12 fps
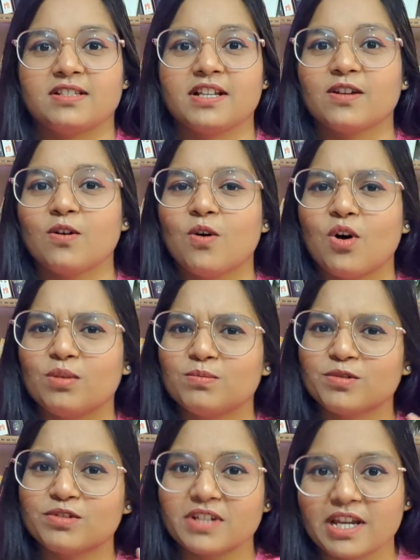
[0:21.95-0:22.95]
like
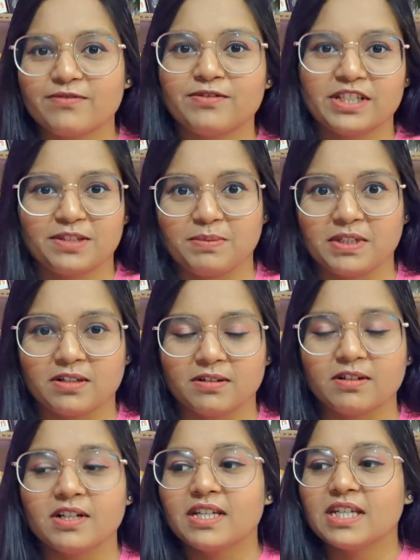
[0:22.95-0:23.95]
almost every speaker.